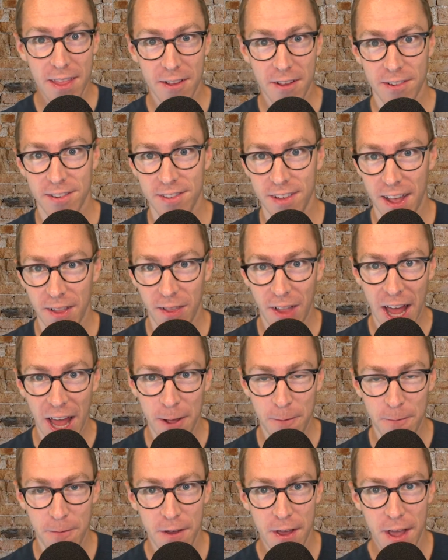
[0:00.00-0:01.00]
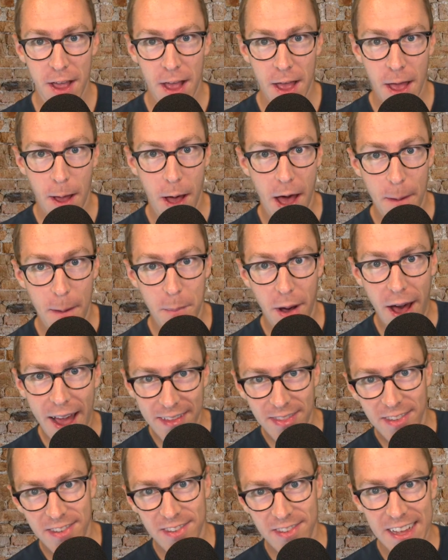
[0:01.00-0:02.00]
There's a lot of uh,
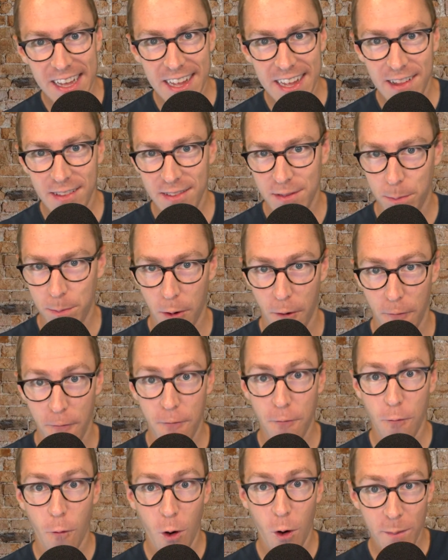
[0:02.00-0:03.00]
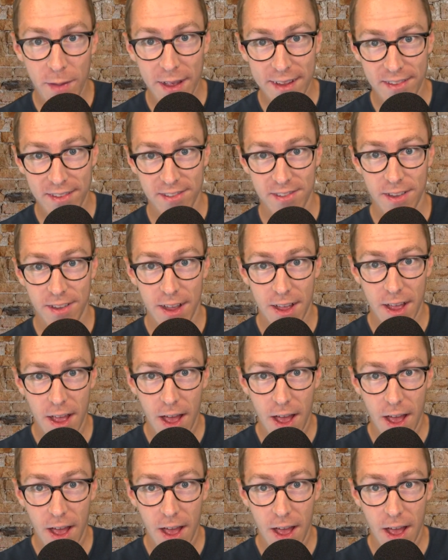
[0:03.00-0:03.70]
behind the scenes performance